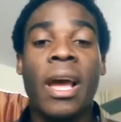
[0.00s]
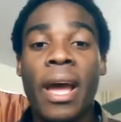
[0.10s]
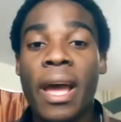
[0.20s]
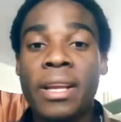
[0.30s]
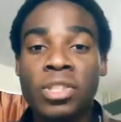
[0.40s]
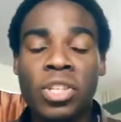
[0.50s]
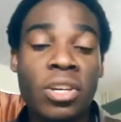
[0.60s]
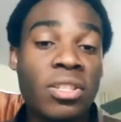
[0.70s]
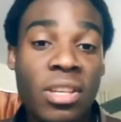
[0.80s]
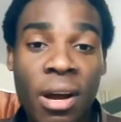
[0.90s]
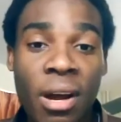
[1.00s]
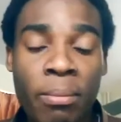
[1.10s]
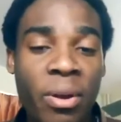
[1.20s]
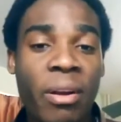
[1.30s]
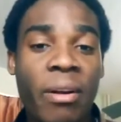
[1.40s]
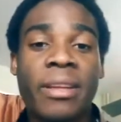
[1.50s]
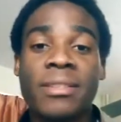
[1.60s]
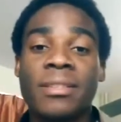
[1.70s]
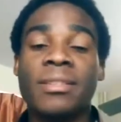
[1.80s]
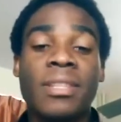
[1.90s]
and just compare and
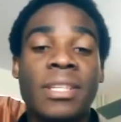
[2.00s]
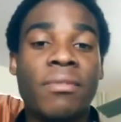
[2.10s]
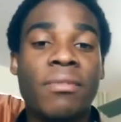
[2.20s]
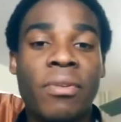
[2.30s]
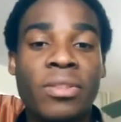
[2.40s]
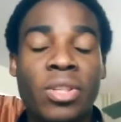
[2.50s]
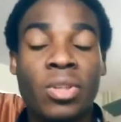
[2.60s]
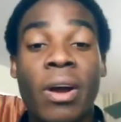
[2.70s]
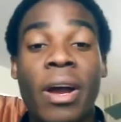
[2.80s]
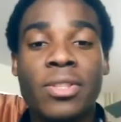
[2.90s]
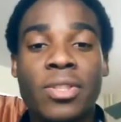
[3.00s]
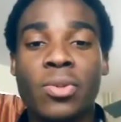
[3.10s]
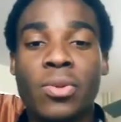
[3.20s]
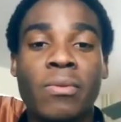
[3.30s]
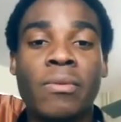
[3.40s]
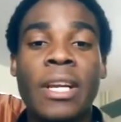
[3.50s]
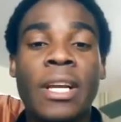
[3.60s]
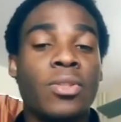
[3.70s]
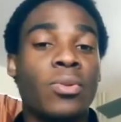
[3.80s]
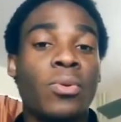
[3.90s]
see the difference. Try to
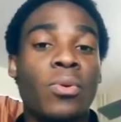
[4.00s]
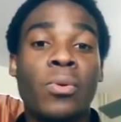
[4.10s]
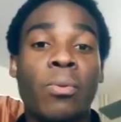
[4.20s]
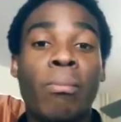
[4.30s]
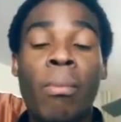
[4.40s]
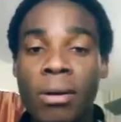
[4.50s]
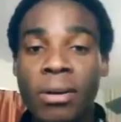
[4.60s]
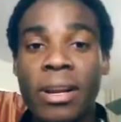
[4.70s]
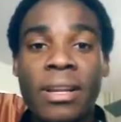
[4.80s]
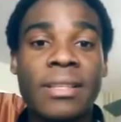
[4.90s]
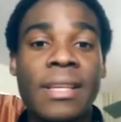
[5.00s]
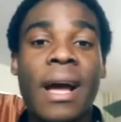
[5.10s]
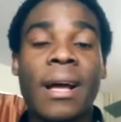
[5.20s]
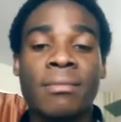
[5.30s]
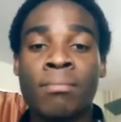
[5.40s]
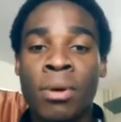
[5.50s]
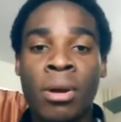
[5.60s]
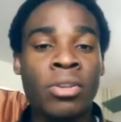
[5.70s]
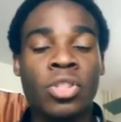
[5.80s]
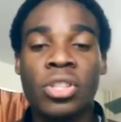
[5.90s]
model it as
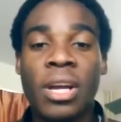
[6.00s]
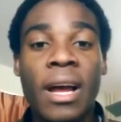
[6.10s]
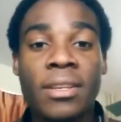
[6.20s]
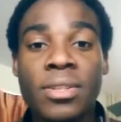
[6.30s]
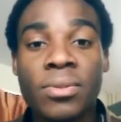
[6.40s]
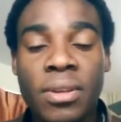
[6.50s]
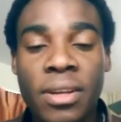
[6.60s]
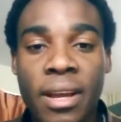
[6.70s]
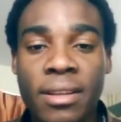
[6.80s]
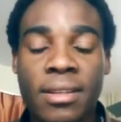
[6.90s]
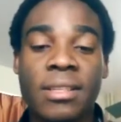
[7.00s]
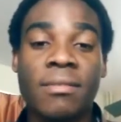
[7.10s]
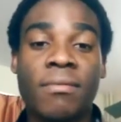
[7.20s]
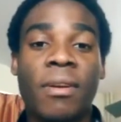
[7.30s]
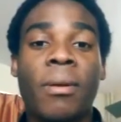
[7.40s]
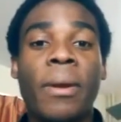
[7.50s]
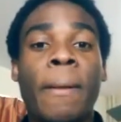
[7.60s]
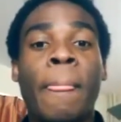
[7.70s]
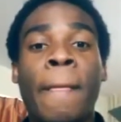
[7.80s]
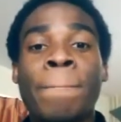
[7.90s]
much as you can. It's very
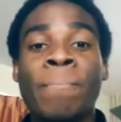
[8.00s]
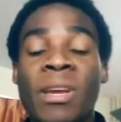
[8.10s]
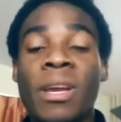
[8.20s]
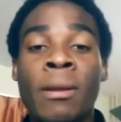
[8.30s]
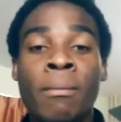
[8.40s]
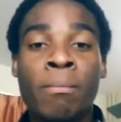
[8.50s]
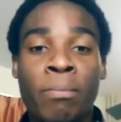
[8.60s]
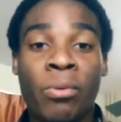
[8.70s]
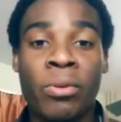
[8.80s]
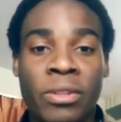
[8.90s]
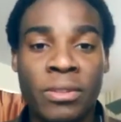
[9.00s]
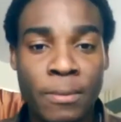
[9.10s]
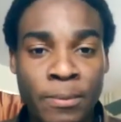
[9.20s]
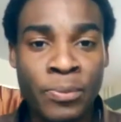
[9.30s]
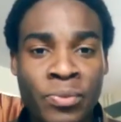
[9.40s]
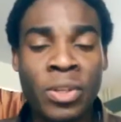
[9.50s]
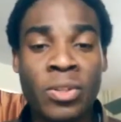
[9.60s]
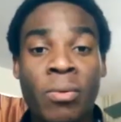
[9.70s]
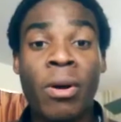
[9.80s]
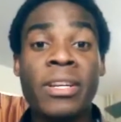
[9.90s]
important. So
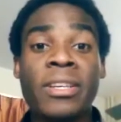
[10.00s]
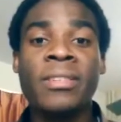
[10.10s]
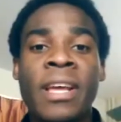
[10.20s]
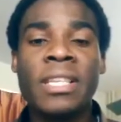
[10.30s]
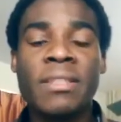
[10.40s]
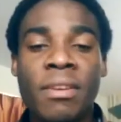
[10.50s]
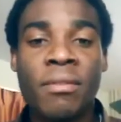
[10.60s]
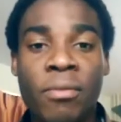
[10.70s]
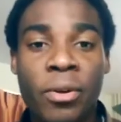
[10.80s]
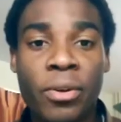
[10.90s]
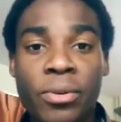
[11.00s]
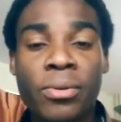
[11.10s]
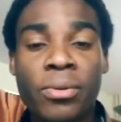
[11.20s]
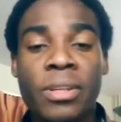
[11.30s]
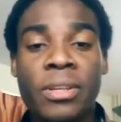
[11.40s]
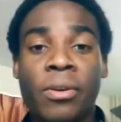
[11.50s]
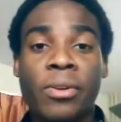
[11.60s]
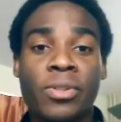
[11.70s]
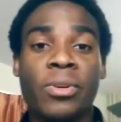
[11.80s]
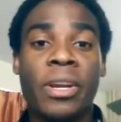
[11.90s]
what is the next thing for you in order
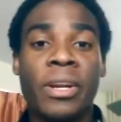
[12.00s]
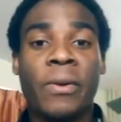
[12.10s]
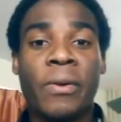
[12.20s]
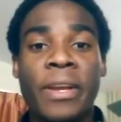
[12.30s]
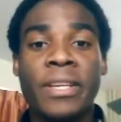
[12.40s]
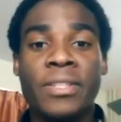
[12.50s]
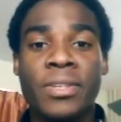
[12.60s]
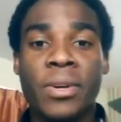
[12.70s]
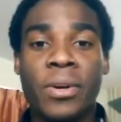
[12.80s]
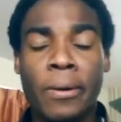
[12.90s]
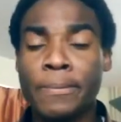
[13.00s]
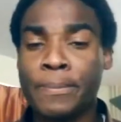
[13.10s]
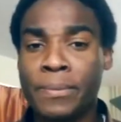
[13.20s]
to increase your